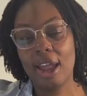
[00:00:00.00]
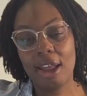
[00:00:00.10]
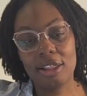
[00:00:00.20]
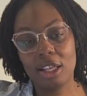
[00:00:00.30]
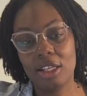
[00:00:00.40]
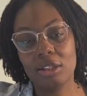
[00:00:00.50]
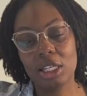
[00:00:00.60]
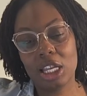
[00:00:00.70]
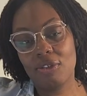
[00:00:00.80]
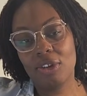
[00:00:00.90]
And then,
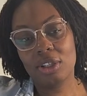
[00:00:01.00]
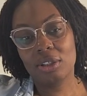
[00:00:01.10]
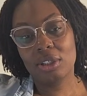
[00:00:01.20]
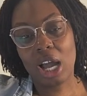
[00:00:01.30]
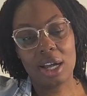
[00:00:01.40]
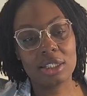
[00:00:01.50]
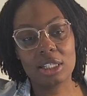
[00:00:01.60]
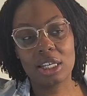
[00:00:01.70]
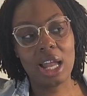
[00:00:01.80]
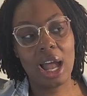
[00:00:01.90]
even
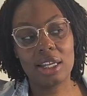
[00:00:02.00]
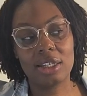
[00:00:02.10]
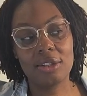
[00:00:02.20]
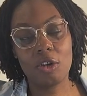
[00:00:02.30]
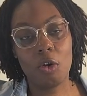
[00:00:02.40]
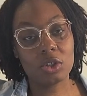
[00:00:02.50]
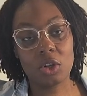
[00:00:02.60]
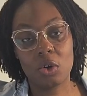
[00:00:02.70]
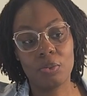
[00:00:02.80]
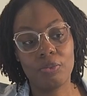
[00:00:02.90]
honestly, I
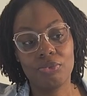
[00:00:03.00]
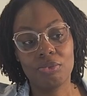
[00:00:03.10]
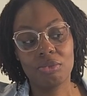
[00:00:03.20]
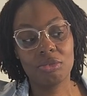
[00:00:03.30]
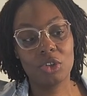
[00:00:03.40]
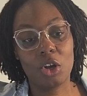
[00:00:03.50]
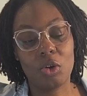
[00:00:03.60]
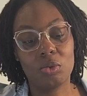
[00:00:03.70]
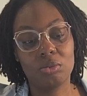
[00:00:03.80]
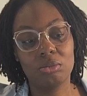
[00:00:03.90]
also, you
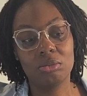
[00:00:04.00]
know,